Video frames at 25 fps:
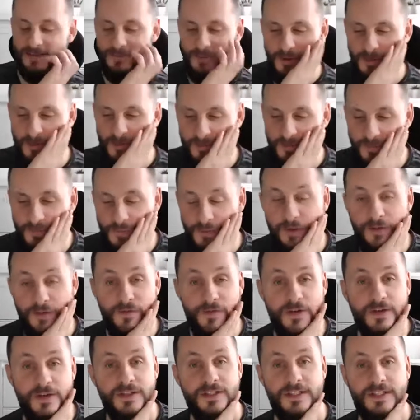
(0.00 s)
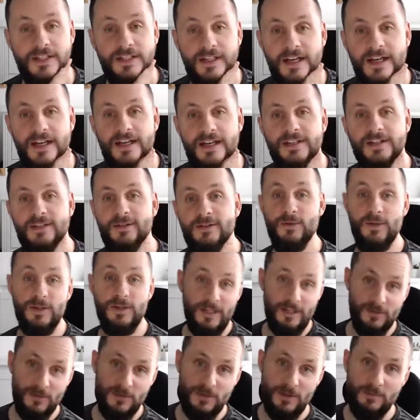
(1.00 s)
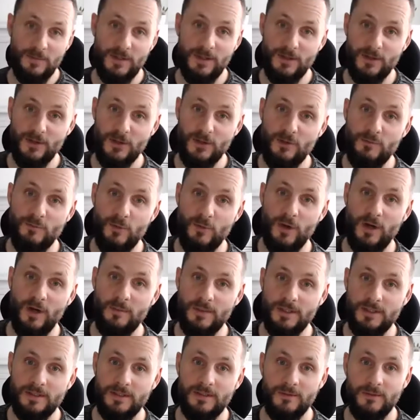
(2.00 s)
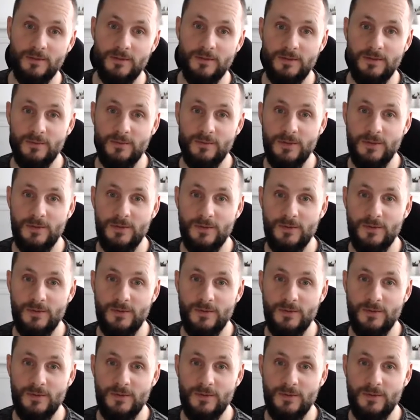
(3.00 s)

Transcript: Well, the first thing that actually, I think, was something that you brought up, Lisa, which was